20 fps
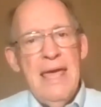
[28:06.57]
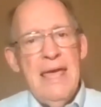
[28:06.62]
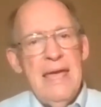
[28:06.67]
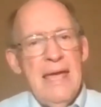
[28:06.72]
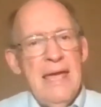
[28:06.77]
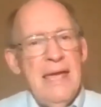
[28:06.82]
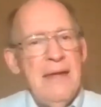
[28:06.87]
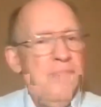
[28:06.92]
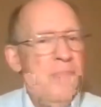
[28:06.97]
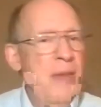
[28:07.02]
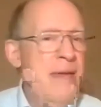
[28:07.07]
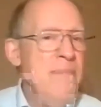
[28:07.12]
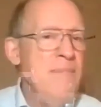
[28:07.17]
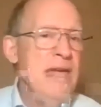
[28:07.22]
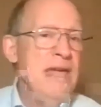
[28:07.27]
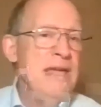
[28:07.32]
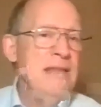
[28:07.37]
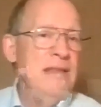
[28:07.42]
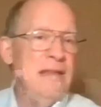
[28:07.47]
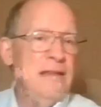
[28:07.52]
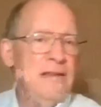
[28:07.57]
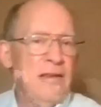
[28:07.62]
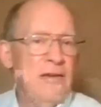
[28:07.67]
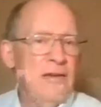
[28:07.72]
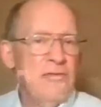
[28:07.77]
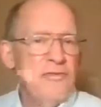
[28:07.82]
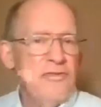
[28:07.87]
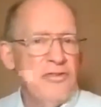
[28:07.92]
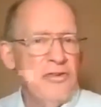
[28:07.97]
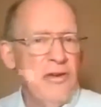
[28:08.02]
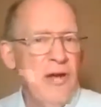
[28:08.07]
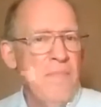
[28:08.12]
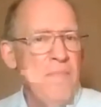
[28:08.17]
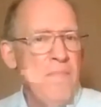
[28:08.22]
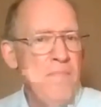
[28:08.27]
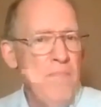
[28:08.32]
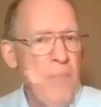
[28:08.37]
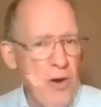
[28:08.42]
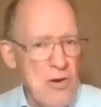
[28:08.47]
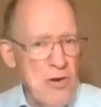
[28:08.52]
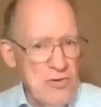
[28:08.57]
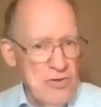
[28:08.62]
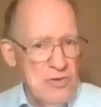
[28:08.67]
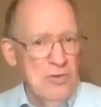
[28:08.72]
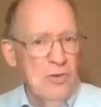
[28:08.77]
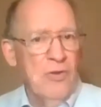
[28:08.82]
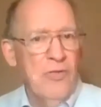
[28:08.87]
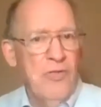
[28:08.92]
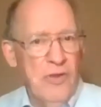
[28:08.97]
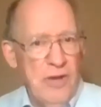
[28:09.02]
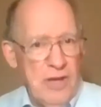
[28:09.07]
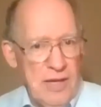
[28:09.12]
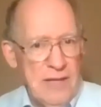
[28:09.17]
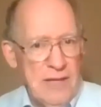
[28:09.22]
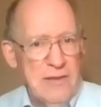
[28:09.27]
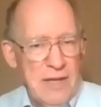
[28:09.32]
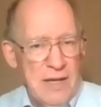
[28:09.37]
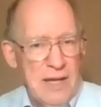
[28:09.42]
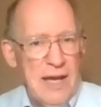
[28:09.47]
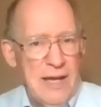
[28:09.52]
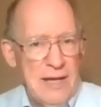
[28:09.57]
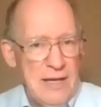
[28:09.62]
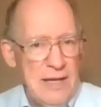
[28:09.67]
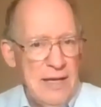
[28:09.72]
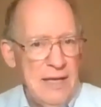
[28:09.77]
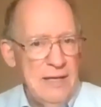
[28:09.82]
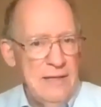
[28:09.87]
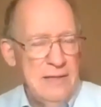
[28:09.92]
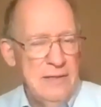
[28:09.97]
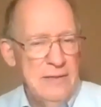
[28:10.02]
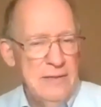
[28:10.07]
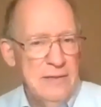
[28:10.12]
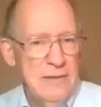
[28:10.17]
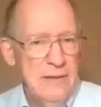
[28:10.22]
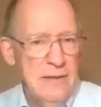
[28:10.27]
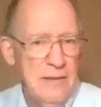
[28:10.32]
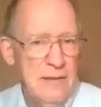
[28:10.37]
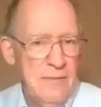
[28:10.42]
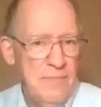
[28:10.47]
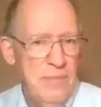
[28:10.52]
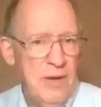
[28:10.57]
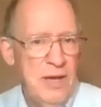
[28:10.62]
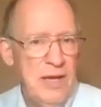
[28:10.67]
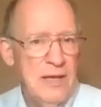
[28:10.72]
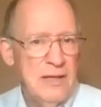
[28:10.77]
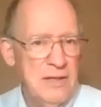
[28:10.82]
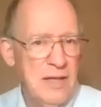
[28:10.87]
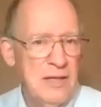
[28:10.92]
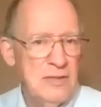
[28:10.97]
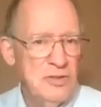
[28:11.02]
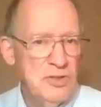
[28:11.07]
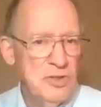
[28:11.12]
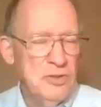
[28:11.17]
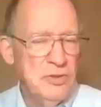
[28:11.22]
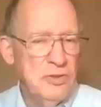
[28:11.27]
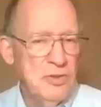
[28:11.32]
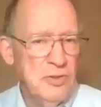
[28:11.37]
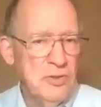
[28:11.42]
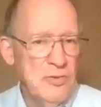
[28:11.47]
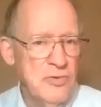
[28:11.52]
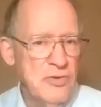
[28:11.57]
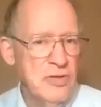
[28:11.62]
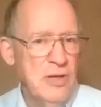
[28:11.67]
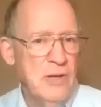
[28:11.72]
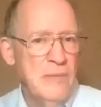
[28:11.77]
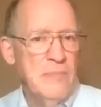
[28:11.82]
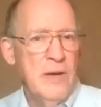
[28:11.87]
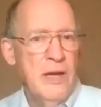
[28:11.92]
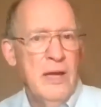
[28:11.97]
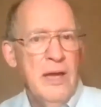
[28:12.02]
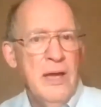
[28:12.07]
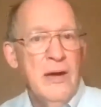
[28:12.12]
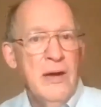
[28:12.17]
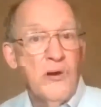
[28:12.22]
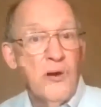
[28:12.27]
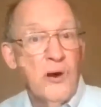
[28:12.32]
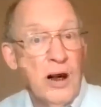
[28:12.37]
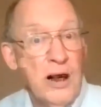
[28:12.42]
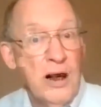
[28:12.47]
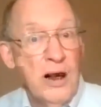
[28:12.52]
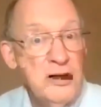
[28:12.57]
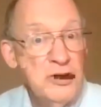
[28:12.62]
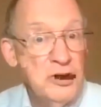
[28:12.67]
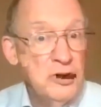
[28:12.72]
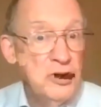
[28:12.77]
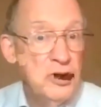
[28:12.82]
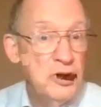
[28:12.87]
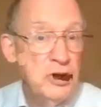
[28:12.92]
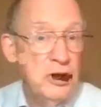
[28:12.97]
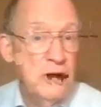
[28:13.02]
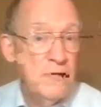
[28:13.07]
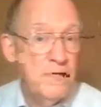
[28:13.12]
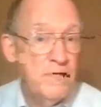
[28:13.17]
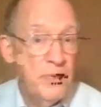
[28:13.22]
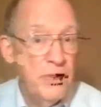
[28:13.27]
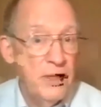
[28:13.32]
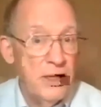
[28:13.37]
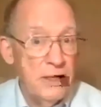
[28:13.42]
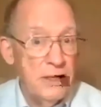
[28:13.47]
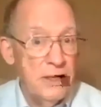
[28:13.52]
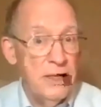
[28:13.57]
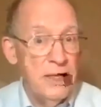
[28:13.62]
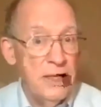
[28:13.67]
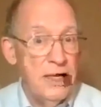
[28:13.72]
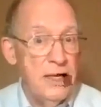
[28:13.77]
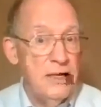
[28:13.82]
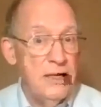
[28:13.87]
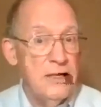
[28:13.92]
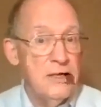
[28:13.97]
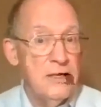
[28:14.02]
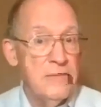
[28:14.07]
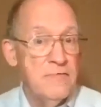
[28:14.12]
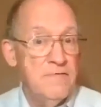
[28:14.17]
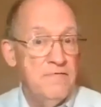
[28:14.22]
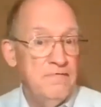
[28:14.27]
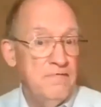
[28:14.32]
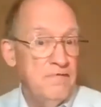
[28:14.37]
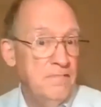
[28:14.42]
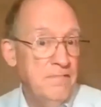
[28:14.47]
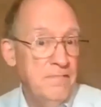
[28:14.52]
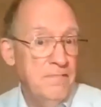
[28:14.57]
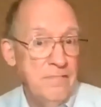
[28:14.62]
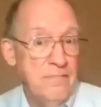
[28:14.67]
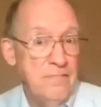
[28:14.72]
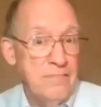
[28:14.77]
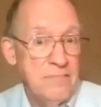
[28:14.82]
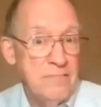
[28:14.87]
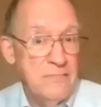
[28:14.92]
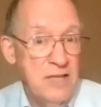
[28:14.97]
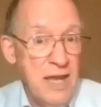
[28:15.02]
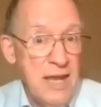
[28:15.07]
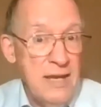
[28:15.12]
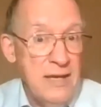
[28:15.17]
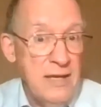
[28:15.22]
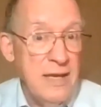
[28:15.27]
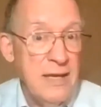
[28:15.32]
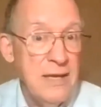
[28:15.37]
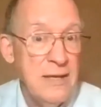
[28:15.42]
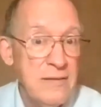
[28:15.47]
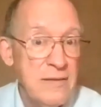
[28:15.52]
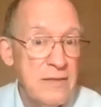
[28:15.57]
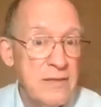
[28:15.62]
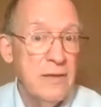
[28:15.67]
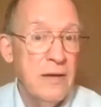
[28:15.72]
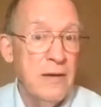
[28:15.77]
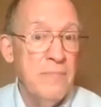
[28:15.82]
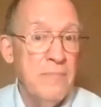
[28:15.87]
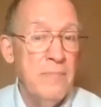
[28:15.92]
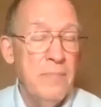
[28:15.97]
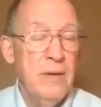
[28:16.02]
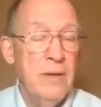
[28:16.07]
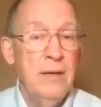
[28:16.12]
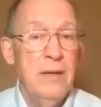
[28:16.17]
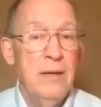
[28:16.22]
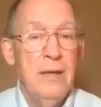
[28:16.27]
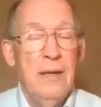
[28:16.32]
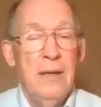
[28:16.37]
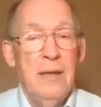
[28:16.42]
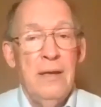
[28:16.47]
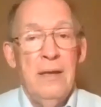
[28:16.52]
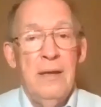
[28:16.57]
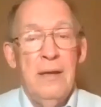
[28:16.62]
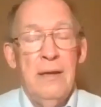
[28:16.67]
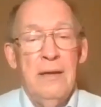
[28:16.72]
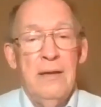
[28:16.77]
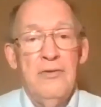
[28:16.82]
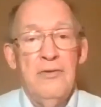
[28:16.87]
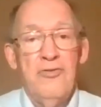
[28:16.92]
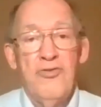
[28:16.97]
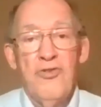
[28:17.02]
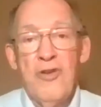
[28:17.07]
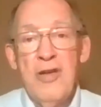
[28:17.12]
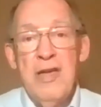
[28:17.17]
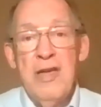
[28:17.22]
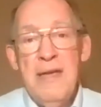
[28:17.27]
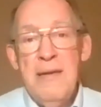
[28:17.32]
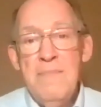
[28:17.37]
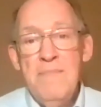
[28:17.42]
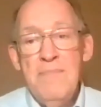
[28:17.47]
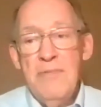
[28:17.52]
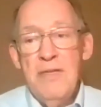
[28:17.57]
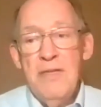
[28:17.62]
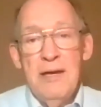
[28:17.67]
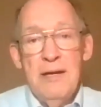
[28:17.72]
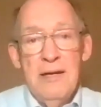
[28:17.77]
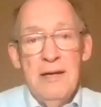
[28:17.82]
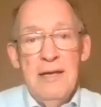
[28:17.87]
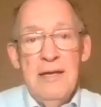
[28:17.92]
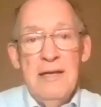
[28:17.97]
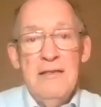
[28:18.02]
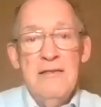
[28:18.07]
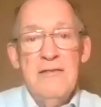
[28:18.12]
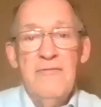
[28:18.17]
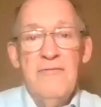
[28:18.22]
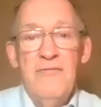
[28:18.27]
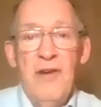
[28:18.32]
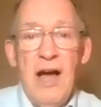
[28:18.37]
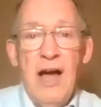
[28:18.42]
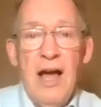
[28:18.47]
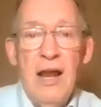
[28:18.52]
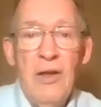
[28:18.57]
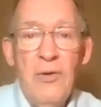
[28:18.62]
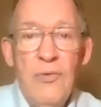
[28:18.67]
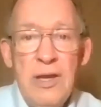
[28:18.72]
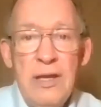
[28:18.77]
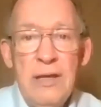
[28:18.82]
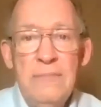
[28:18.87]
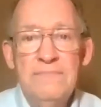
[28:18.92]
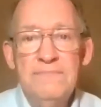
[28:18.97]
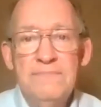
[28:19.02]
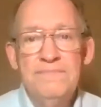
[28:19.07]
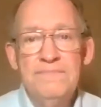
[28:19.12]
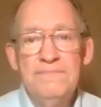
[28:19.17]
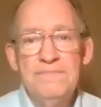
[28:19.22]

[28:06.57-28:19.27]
It may mean that there's some personal thing that I need to pay attention to, some relationship that needs ending, some dream that needs following,